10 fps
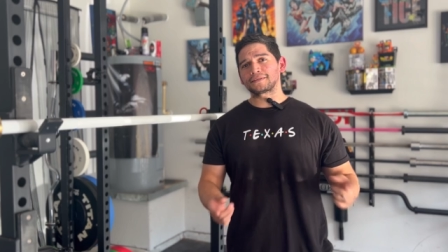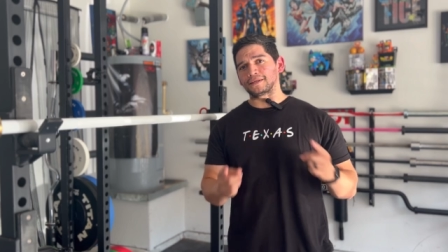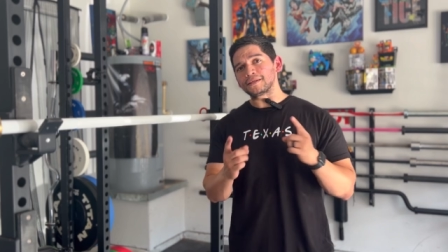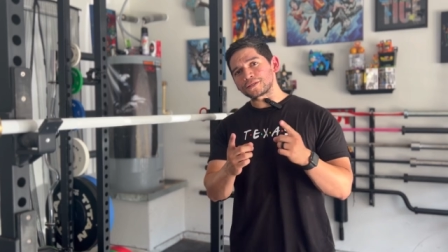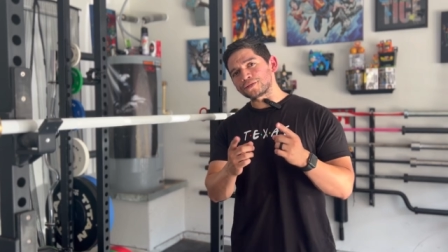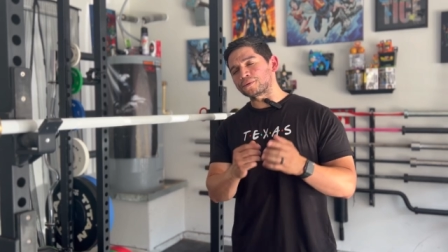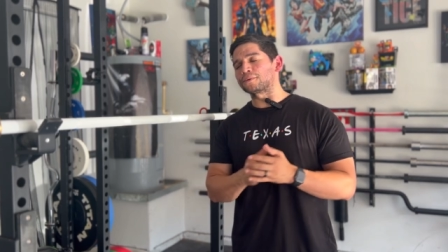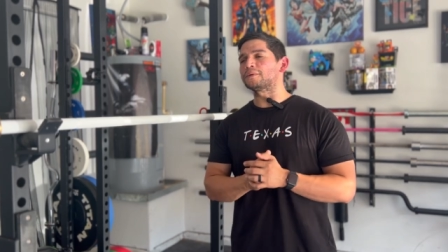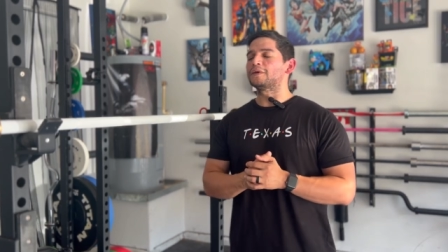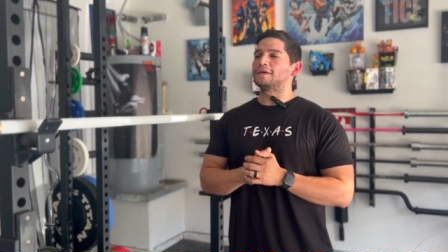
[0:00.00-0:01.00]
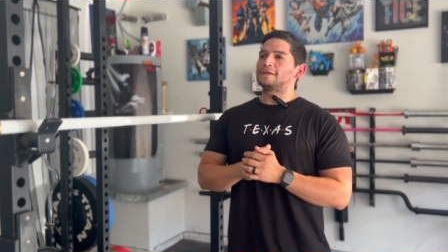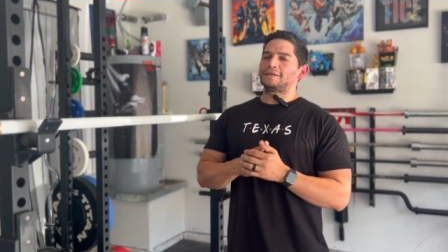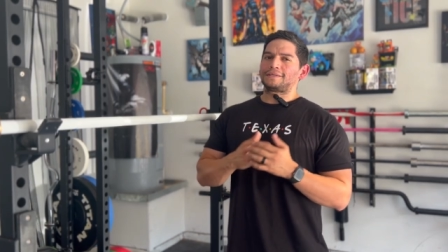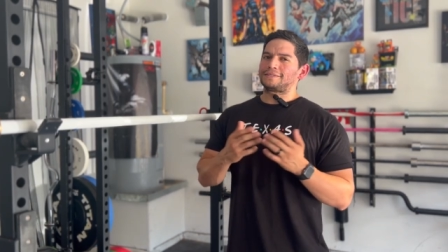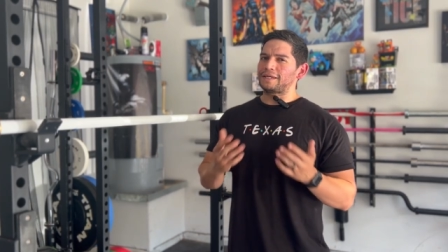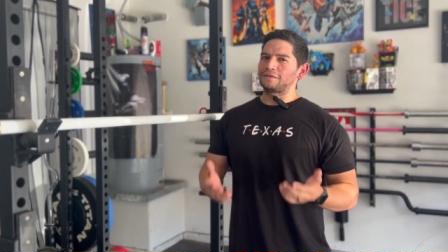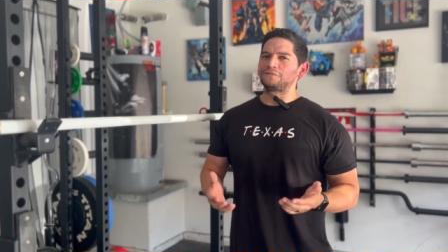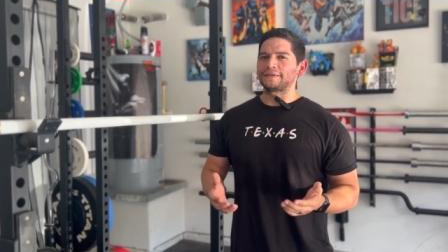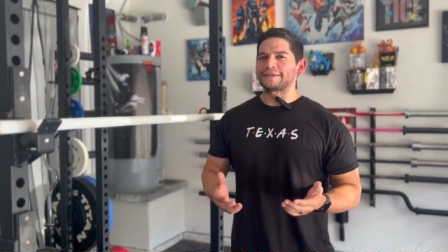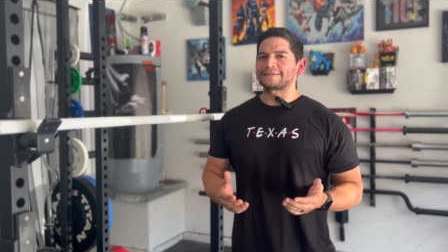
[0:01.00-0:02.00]
And two, Titan
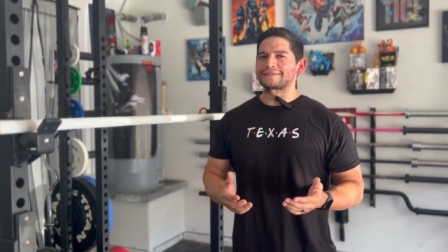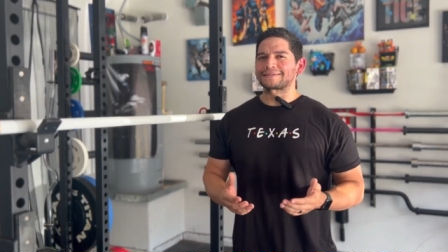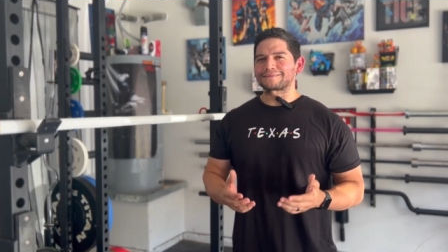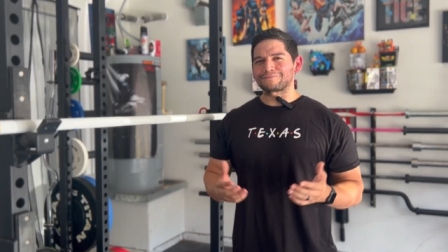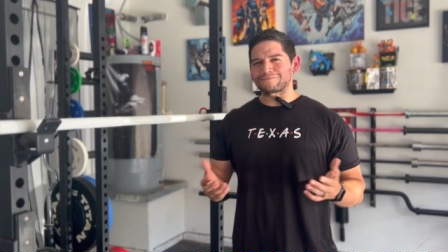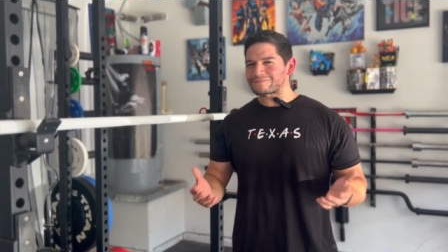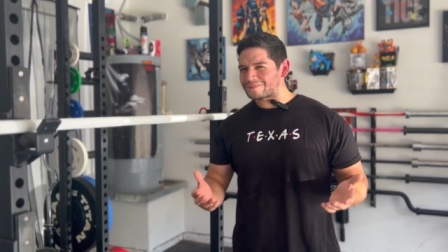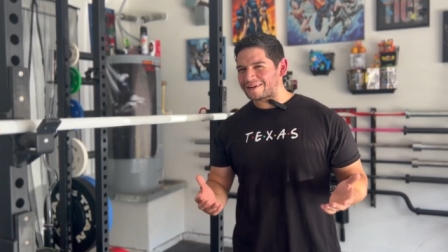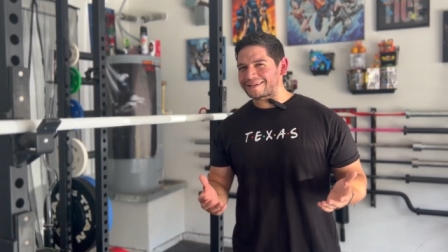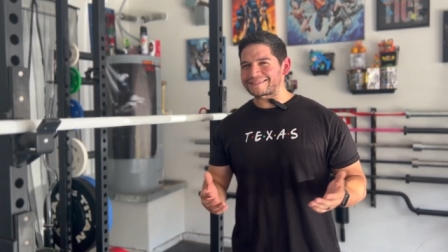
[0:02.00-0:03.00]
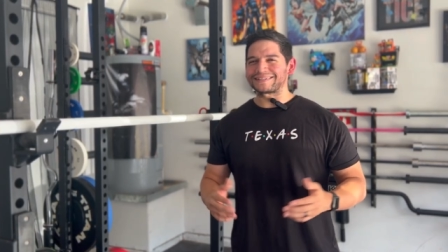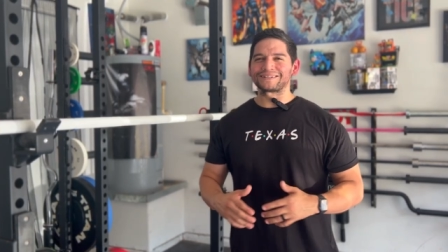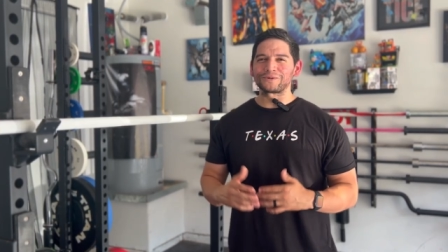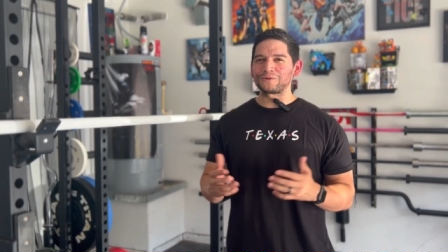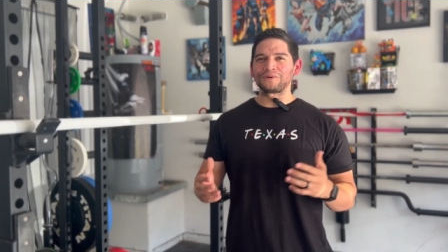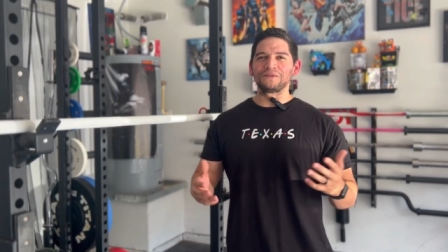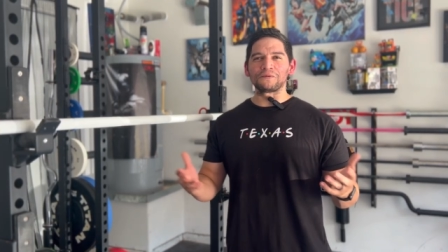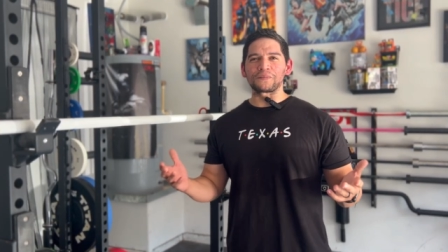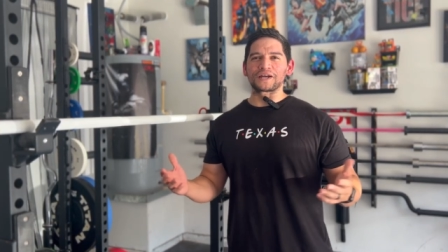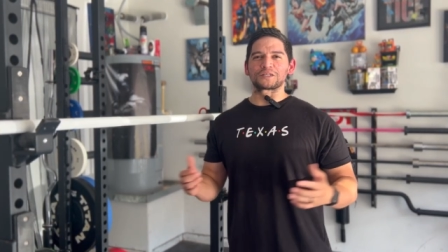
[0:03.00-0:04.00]
Fitness what? Who
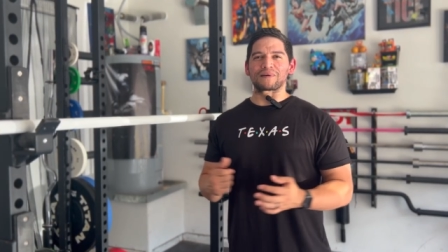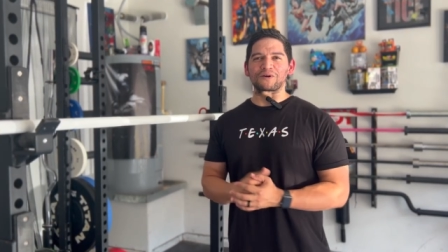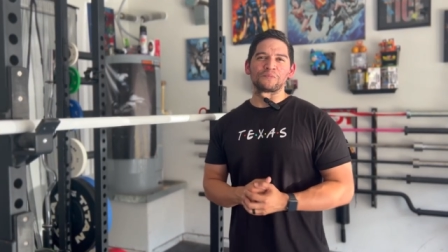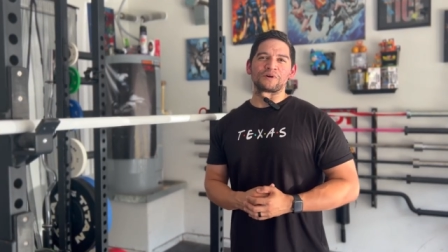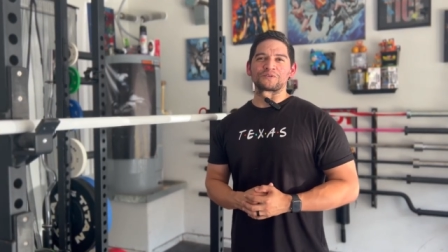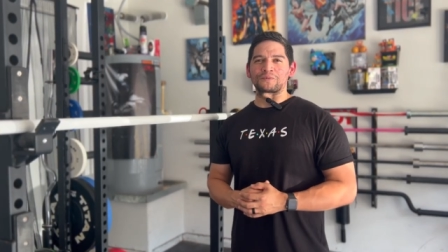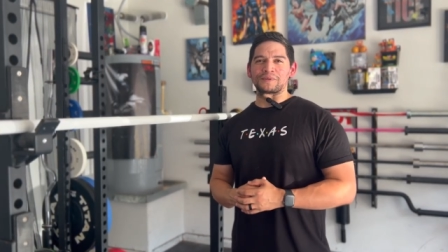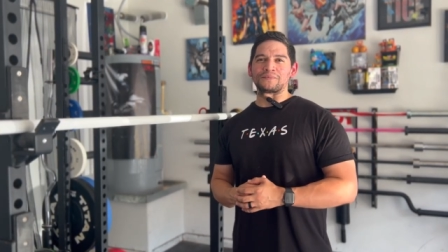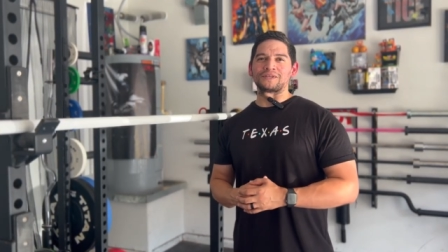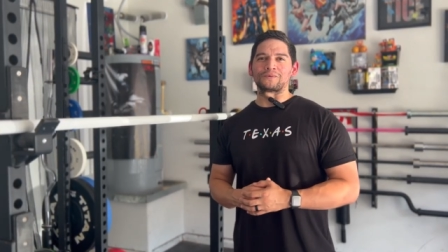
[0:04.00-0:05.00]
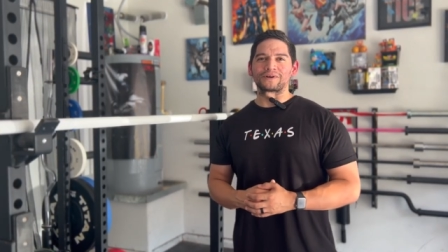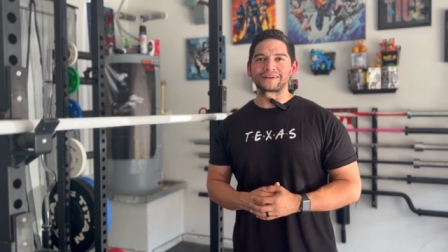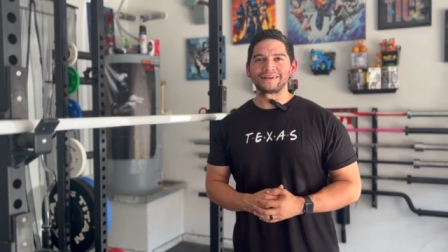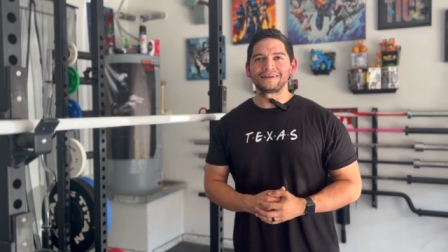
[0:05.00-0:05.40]
even buys power bars from them anymore?